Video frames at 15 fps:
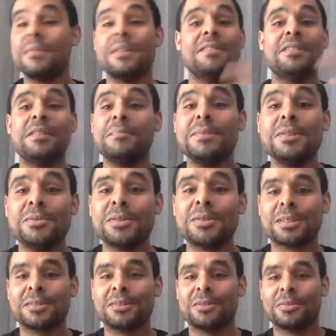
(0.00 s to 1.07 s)
the
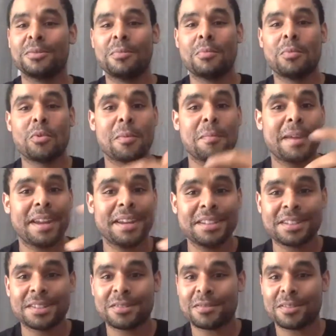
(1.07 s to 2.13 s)
musical more
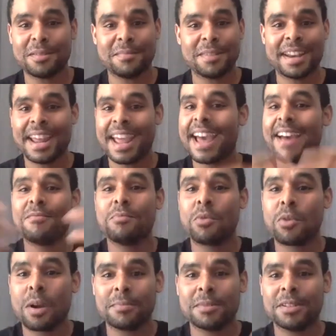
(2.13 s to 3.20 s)
mainstream and have more
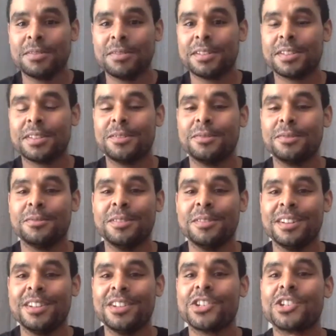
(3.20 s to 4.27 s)
opportunities to
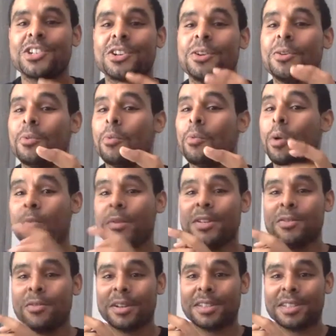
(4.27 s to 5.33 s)
show what we do
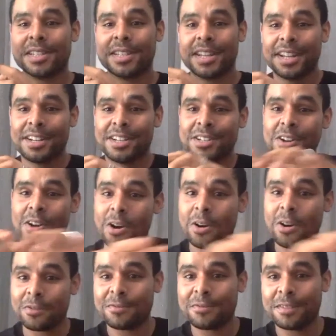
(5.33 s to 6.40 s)
on stage
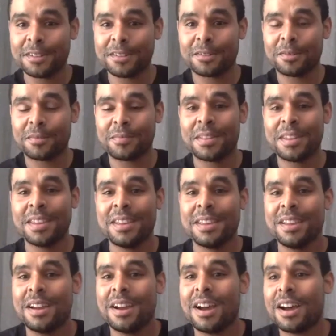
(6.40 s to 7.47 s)
on film.
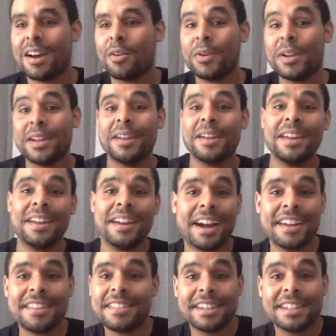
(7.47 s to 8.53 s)
Uh, we, I
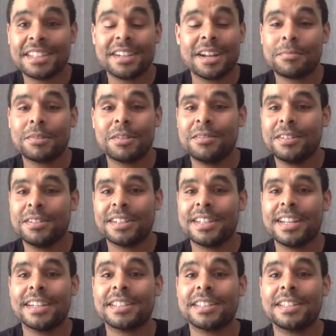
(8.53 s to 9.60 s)
think it's an opportunity to
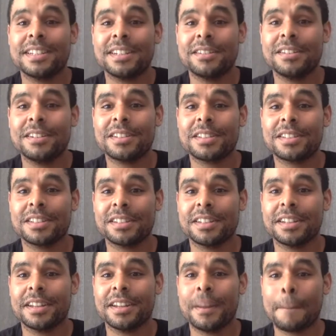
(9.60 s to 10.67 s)
take
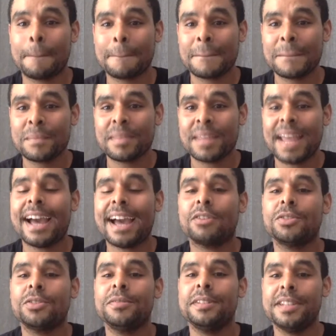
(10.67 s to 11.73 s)
seriously how to
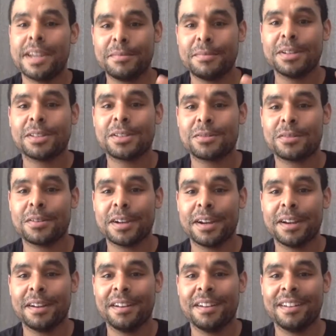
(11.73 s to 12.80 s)
demonstrate
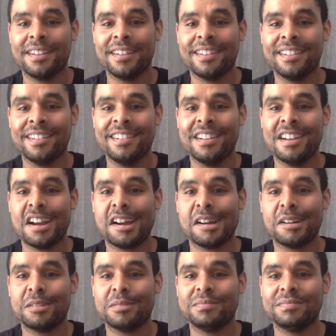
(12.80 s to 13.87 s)

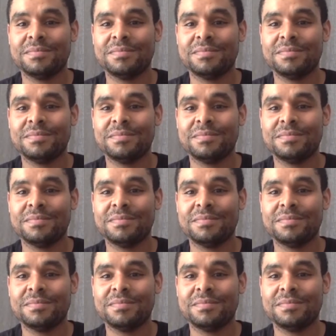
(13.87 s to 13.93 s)
um,